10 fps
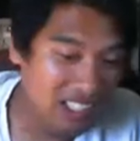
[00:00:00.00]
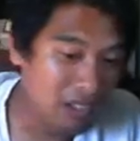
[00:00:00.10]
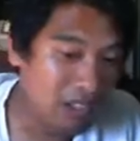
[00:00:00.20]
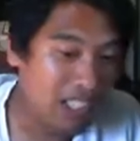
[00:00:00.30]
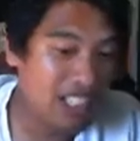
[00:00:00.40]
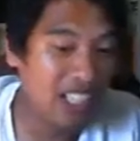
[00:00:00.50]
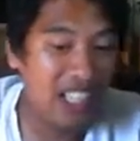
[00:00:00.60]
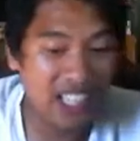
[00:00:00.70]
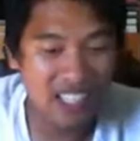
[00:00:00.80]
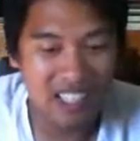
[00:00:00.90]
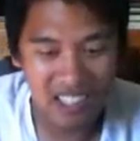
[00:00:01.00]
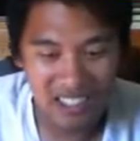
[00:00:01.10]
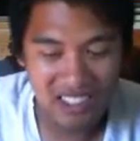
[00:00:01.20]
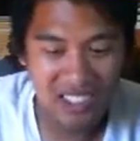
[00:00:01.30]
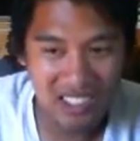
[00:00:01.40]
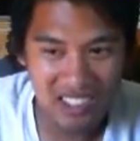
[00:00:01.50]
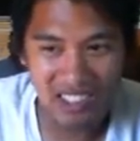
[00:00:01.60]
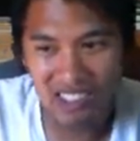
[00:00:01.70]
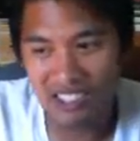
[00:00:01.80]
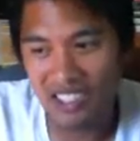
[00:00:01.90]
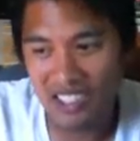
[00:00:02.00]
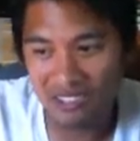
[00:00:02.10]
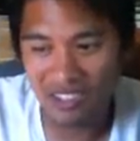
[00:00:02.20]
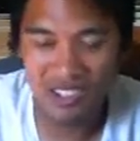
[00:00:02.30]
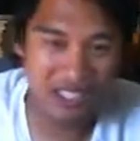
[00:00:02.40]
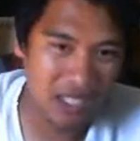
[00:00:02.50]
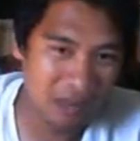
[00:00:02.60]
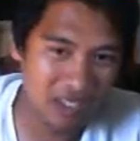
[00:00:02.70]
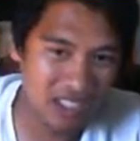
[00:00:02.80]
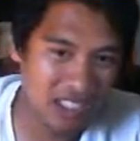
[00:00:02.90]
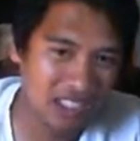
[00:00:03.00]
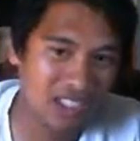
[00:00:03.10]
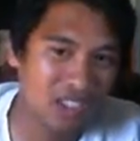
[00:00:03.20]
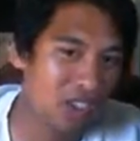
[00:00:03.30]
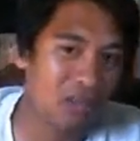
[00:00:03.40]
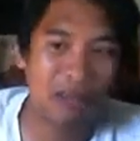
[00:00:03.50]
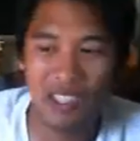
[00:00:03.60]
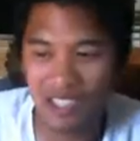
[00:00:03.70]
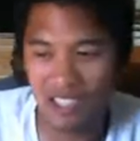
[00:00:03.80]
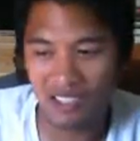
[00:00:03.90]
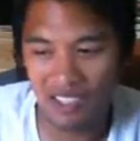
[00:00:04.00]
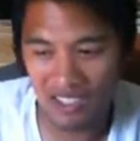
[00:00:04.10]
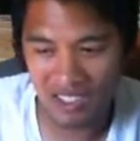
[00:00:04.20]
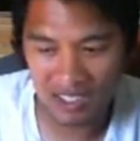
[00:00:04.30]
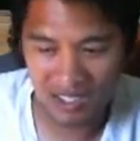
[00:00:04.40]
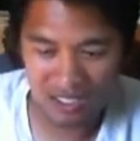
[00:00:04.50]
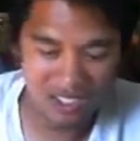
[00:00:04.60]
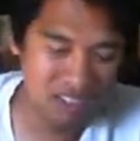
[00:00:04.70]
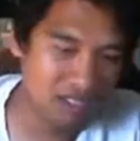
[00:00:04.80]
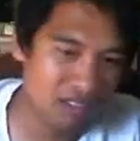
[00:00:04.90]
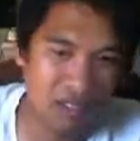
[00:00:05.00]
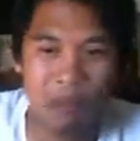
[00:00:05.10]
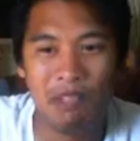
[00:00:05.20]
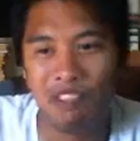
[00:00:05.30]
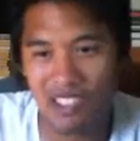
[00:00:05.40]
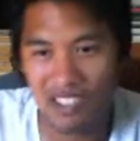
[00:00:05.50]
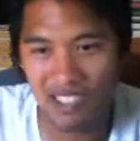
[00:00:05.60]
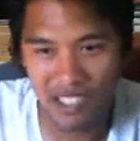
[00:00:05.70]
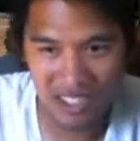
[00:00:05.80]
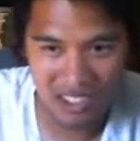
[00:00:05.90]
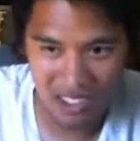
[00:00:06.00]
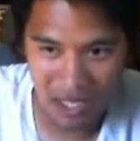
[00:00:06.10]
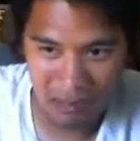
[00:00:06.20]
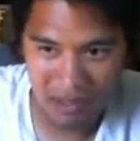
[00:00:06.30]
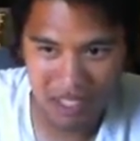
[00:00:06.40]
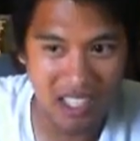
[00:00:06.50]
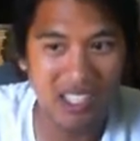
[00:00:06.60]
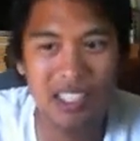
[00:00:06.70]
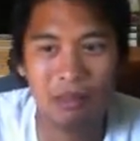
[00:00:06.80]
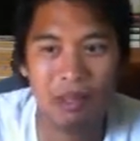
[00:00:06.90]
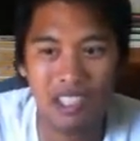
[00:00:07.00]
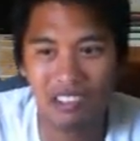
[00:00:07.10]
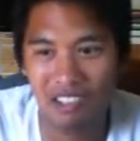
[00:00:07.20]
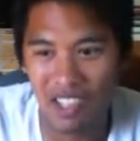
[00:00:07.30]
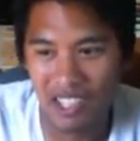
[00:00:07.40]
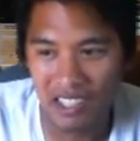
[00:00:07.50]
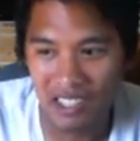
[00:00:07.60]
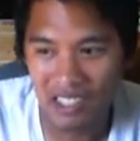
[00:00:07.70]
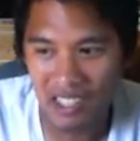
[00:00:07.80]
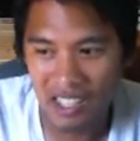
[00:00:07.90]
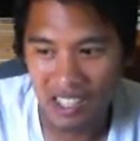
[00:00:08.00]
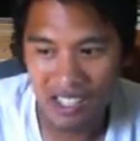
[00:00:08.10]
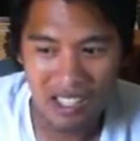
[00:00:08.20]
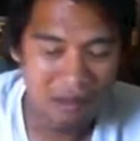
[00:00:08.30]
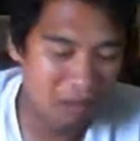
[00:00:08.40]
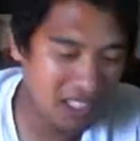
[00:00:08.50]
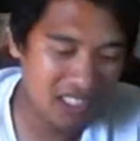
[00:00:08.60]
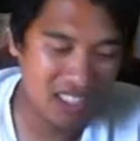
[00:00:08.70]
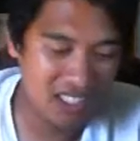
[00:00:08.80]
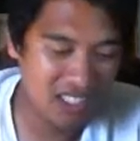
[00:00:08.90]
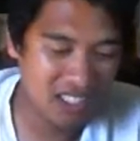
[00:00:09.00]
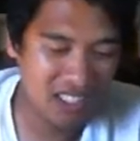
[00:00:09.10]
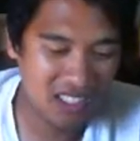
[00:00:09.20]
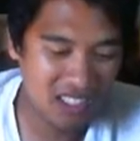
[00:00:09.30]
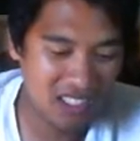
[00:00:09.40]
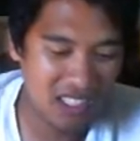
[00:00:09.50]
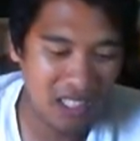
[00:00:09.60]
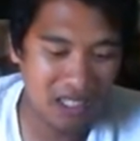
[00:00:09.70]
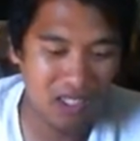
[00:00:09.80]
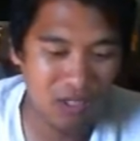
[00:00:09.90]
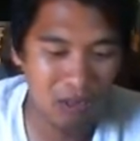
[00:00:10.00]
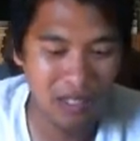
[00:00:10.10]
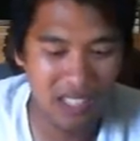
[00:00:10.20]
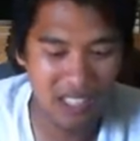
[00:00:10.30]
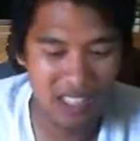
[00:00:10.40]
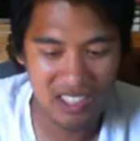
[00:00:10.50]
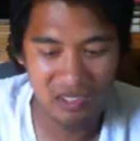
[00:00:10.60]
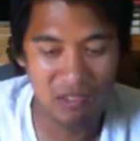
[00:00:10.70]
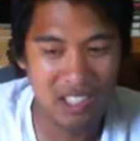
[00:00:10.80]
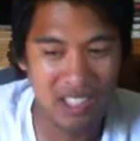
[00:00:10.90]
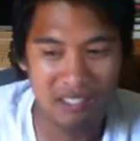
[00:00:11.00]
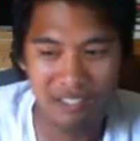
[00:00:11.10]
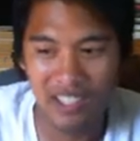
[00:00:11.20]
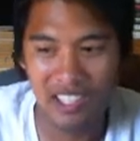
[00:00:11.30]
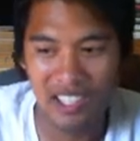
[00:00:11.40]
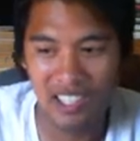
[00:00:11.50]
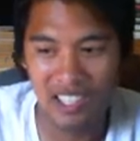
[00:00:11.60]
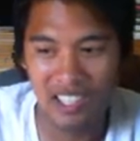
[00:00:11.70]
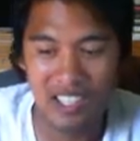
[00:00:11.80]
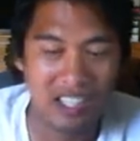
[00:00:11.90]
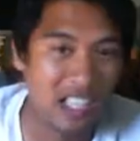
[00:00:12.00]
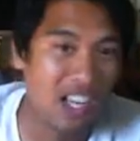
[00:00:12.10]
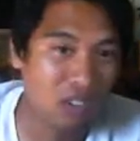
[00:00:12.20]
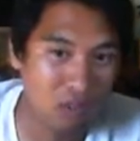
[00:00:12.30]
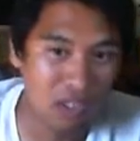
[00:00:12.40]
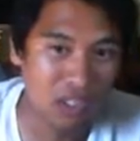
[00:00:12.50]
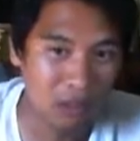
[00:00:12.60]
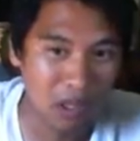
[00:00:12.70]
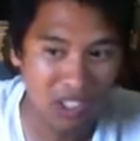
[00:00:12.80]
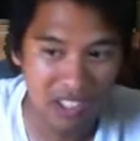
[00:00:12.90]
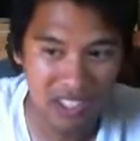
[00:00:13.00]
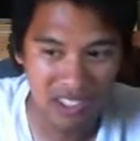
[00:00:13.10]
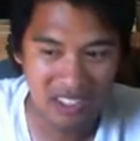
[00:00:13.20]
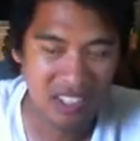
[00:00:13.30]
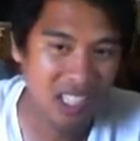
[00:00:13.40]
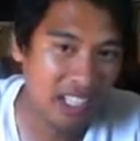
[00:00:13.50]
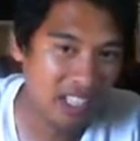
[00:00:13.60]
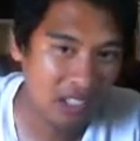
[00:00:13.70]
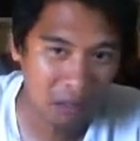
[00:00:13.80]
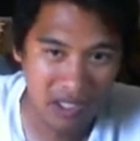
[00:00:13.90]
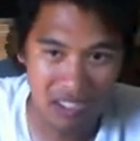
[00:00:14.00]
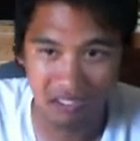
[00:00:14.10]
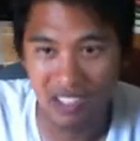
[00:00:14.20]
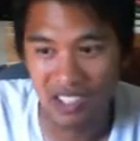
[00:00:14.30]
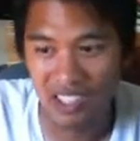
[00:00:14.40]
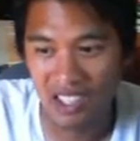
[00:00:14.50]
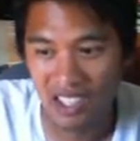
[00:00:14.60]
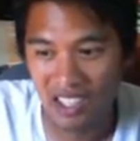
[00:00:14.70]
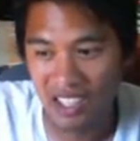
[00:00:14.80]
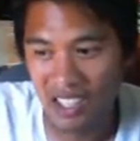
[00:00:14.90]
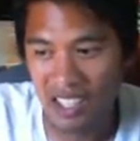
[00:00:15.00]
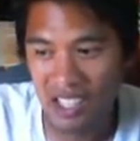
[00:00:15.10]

and the way I analyze too, like for example, like Court McGee versus Robert Whittaker that just happened. I didn't pick it right. I mentioned that Court McGee has a way of fighting that like outworks opponents, high output and whatnot.